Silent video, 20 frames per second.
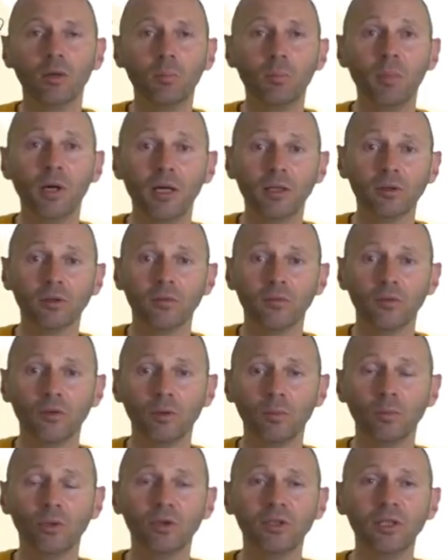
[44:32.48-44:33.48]
part of
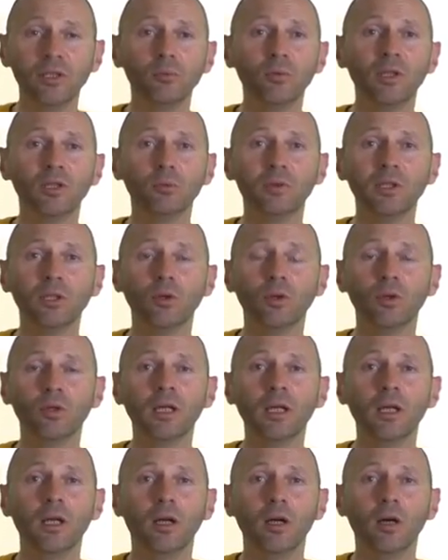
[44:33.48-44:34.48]
the body, what we call
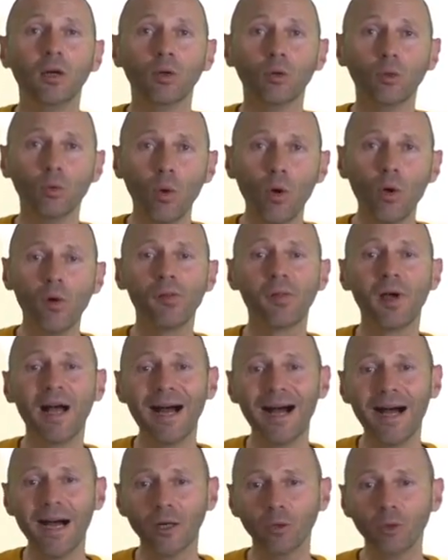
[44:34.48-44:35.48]
a growth
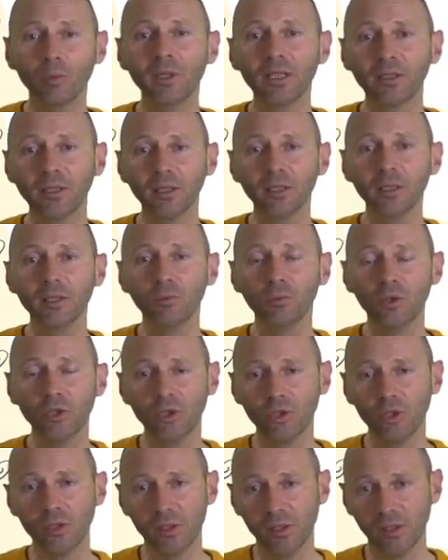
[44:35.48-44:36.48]
allometry,
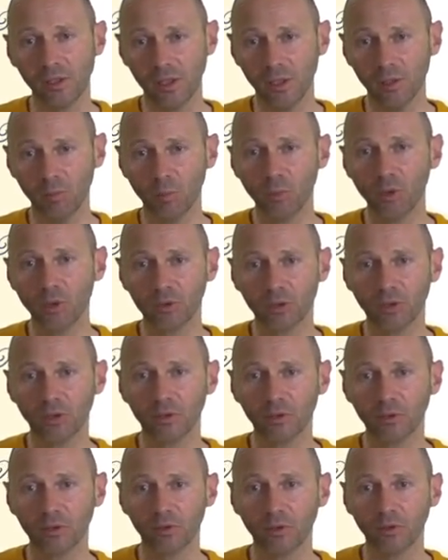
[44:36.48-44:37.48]
which is
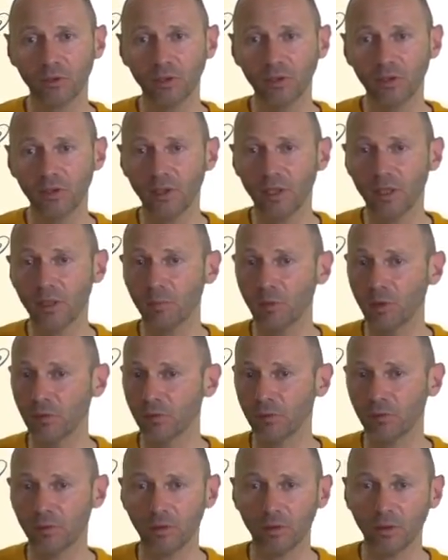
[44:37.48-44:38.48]
important in terms
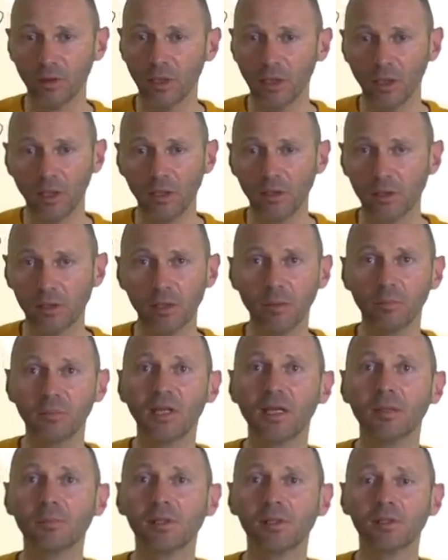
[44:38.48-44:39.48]
of
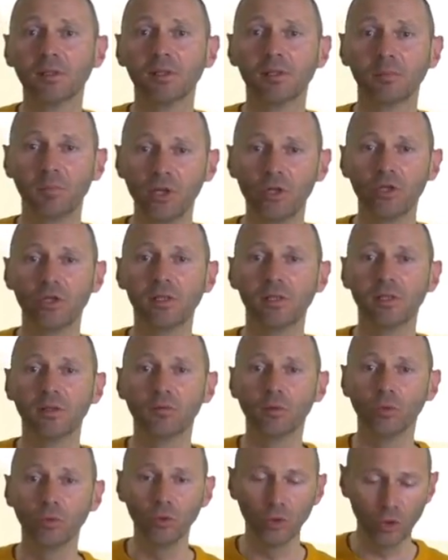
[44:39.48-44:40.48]
sometimes species
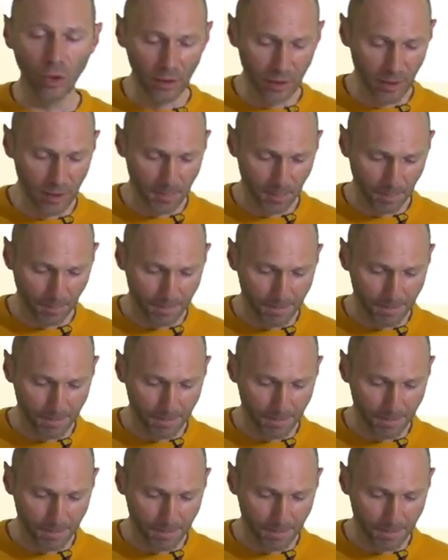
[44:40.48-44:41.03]
evolution.